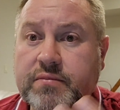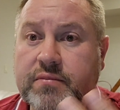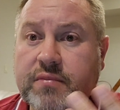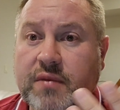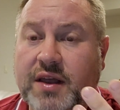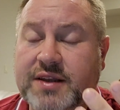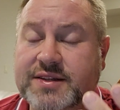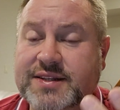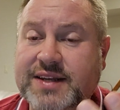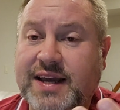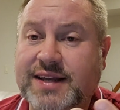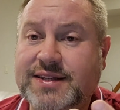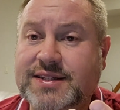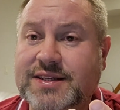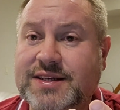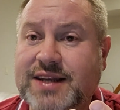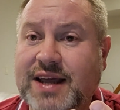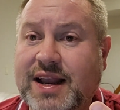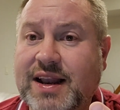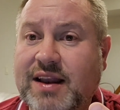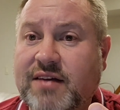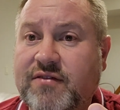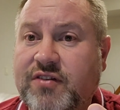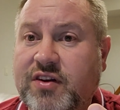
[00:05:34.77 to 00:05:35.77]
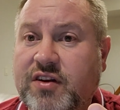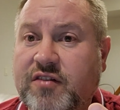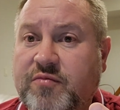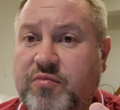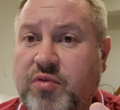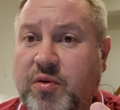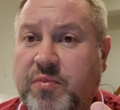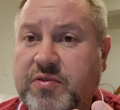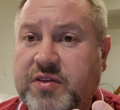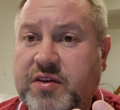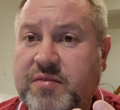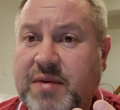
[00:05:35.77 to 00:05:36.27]
a day-to-day level of
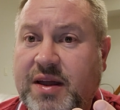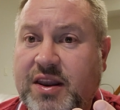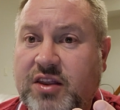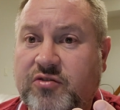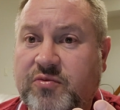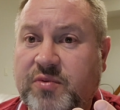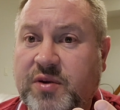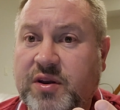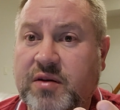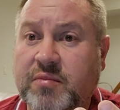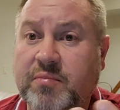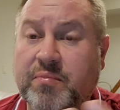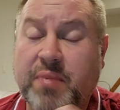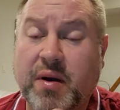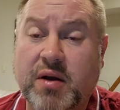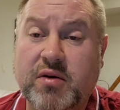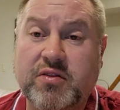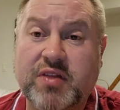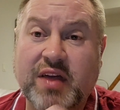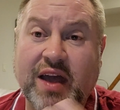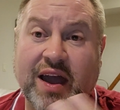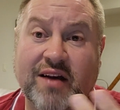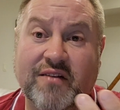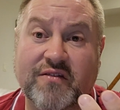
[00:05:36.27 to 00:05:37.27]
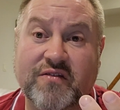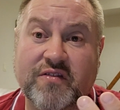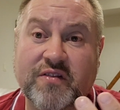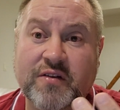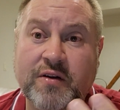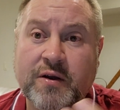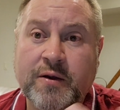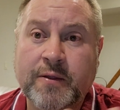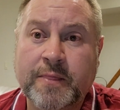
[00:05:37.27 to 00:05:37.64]
property management, and both have,